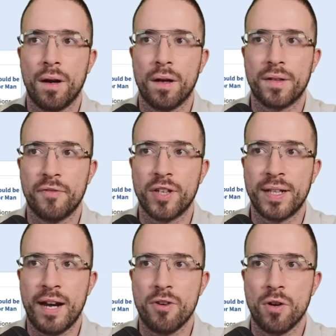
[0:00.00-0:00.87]
Something
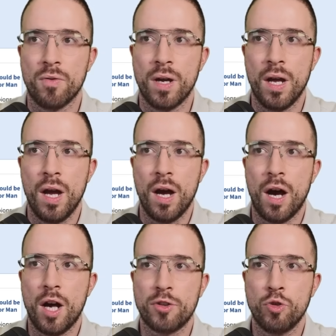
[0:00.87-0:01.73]
narrow.
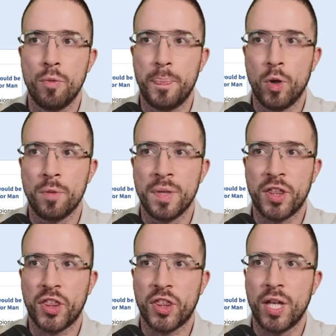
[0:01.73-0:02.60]
Arsenal,
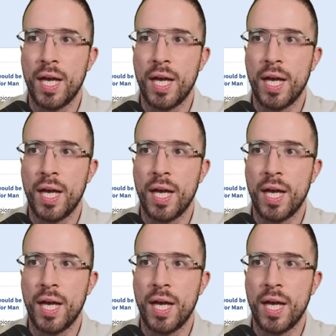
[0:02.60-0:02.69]
Bournemouth...